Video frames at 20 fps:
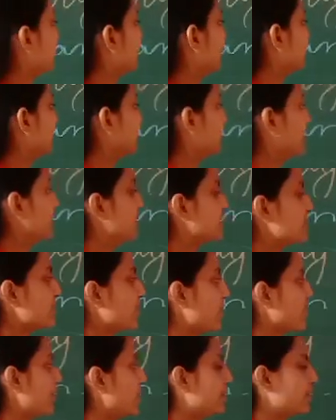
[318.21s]
in these
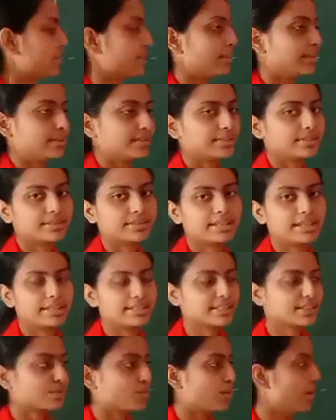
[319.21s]

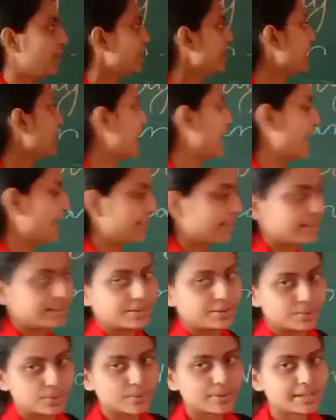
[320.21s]
it is called
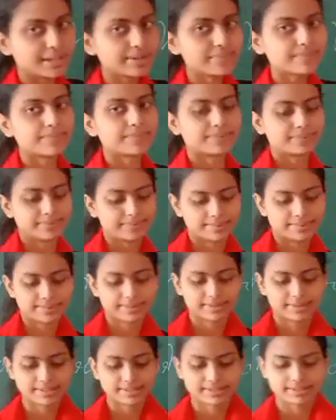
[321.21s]
adult, okay.
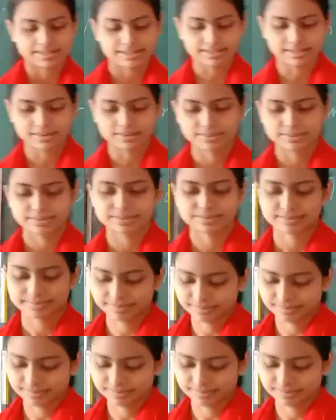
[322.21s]
Now